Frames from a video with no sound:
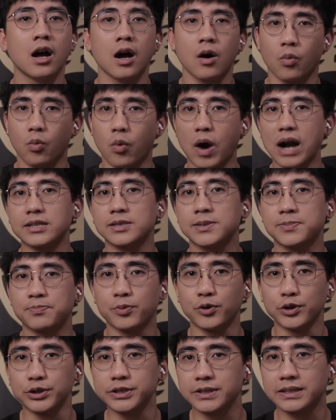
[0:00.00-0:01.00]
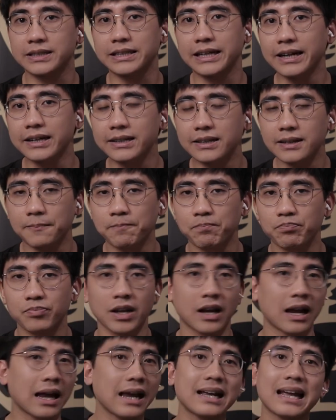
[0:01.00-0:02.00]
What Bruce did,
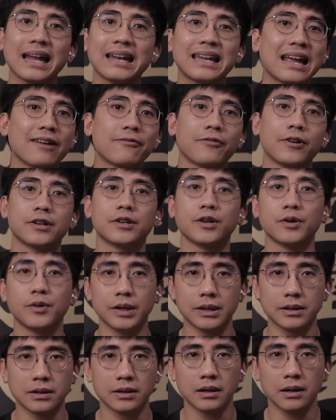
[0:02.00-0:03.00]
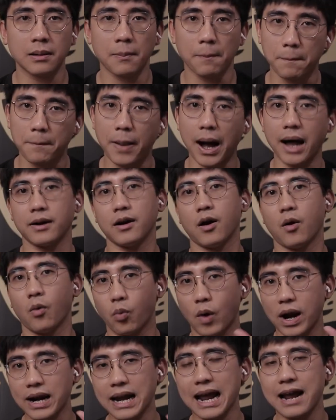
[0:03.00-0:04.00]
he can never do it. But
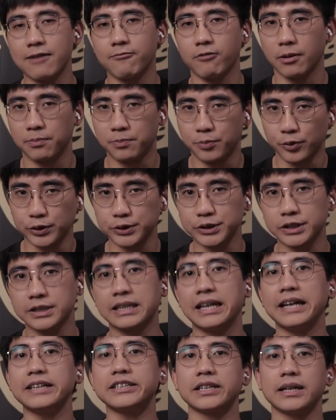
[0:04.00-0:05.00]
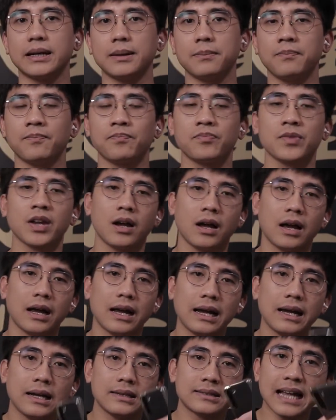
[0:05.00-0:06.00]
whatever Bruce teach him,
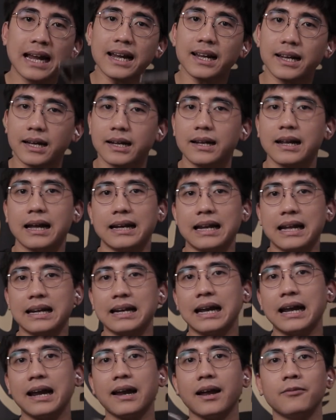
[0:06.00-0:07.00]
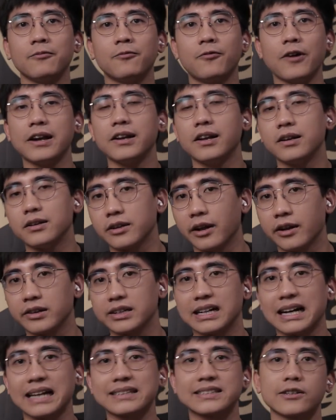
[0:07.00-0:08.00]
he take it and then he invented
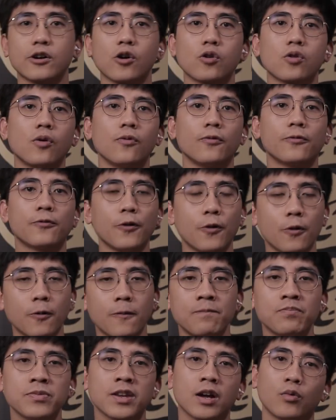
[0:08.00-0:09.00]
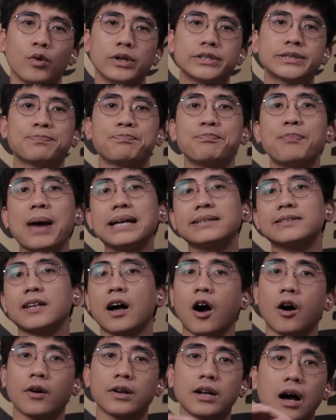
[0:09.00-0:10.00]
non-classical kung fu, which based
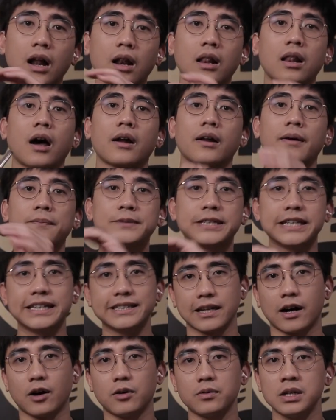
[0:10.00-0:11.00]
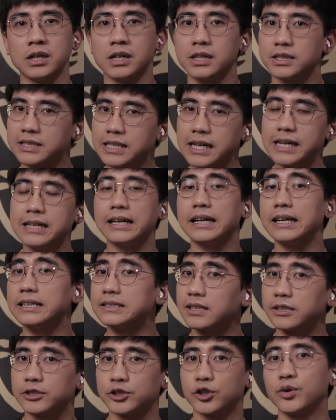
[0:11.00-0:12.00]
on a lot of Jizao. Sin
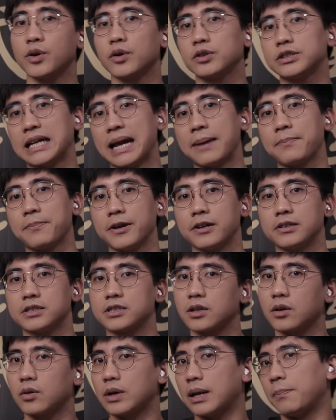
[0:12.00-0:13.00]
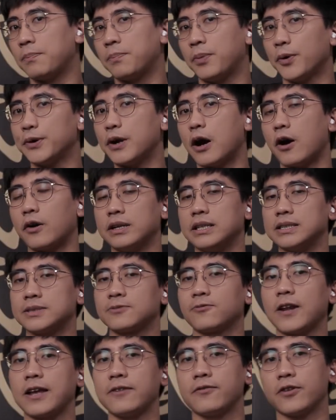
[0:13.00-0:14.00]
is a judo champion, so he put on his
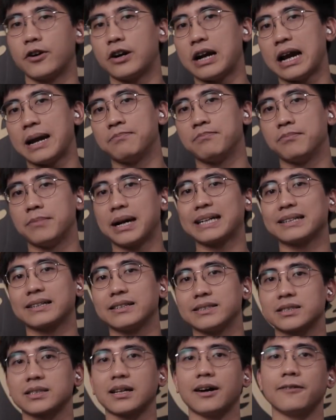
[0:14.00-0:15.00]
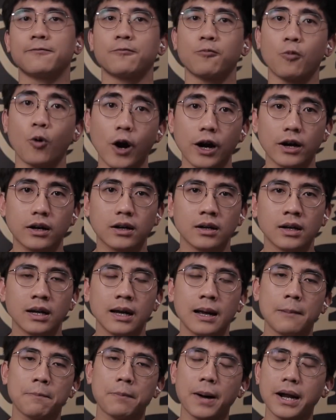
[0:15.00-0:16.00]
flavor and make the stuff work.
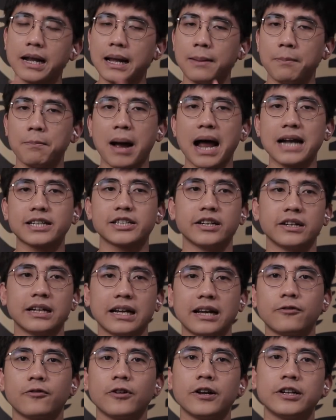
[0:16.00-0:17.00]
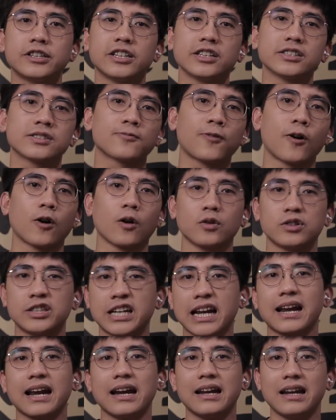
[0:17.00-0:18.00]
But imagine if he just followed
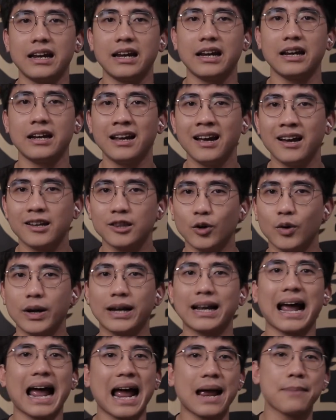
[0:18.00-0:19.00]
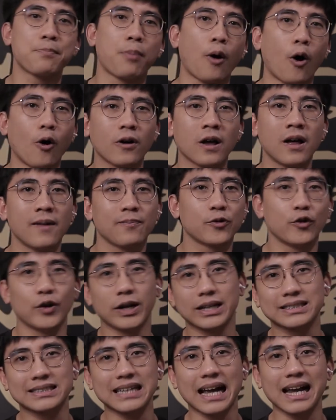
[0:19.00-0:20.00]
JKD, doing eye poke,
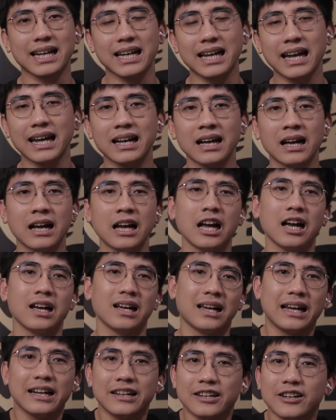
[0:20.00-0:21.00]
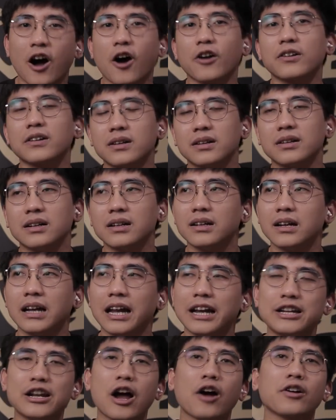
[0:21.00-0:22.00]
doing side kick, he not
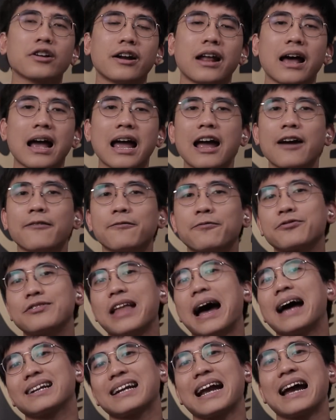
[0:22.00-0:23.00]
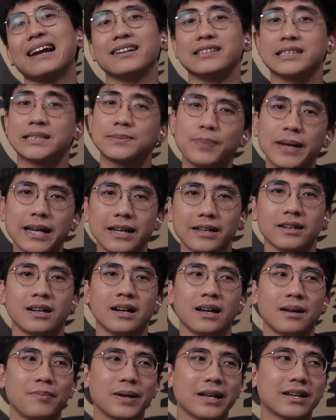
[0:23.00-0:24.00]
gonna have that kind of speed,
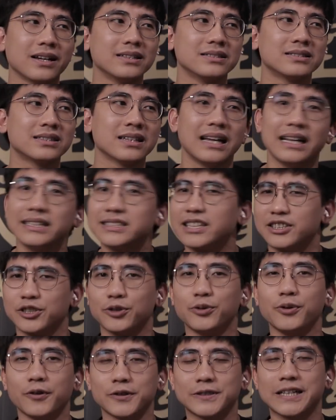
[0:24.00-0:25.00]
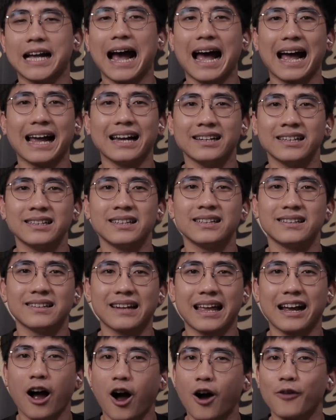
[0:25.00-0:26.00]
because he's a judo guy.
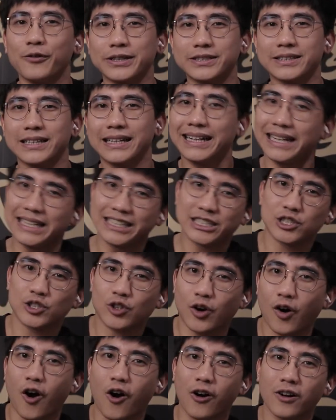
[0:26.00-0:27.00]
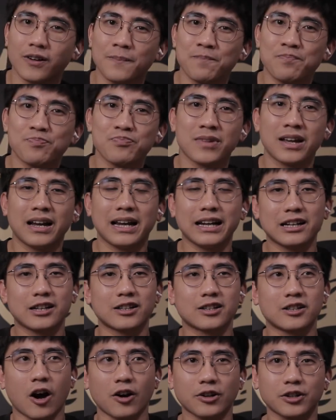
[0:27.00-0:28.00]
Like obviously he's strong, he
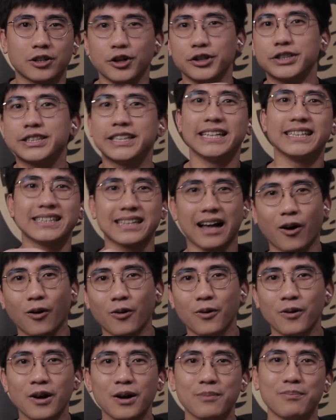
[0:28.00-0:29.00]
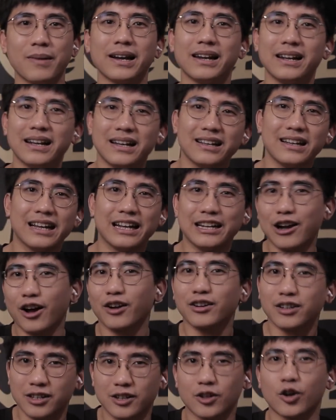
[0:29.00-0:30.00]
got good Jizao, but he
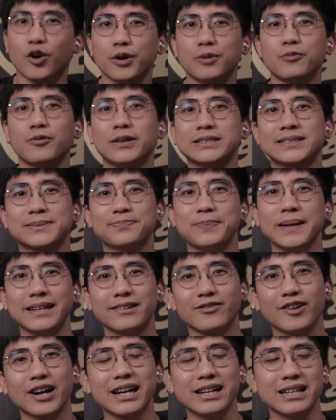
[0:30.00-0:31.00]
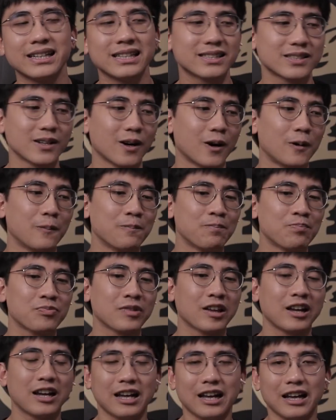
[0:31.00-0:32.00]
not good with speed, right? So
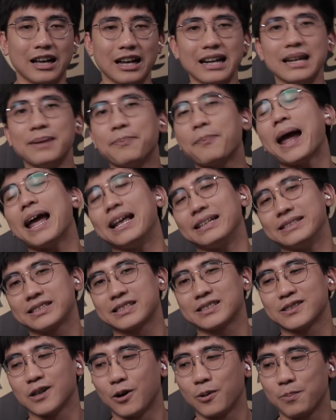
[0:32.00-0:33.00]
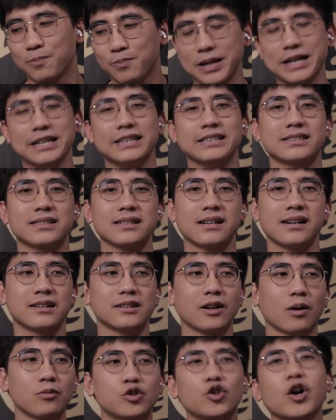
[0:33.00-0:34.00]
it depends. So please
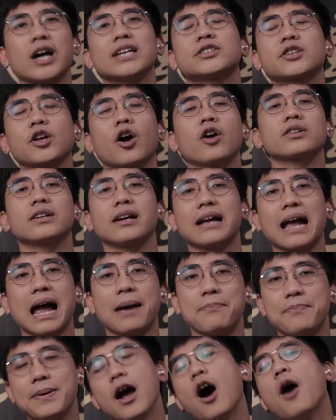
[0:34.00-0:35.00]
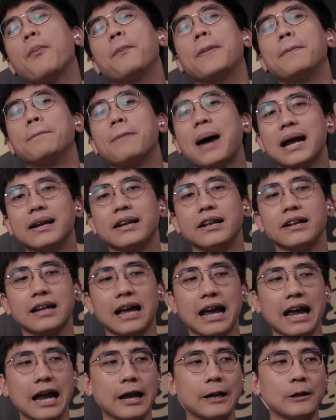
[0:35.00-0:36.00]
don't trash talk the guy. Be open-minded
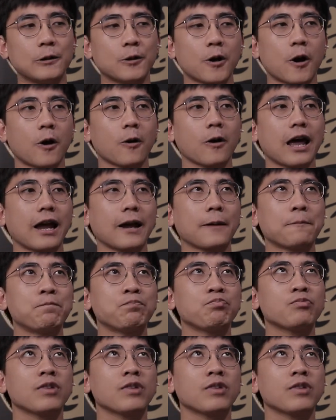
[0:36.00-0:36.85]
and like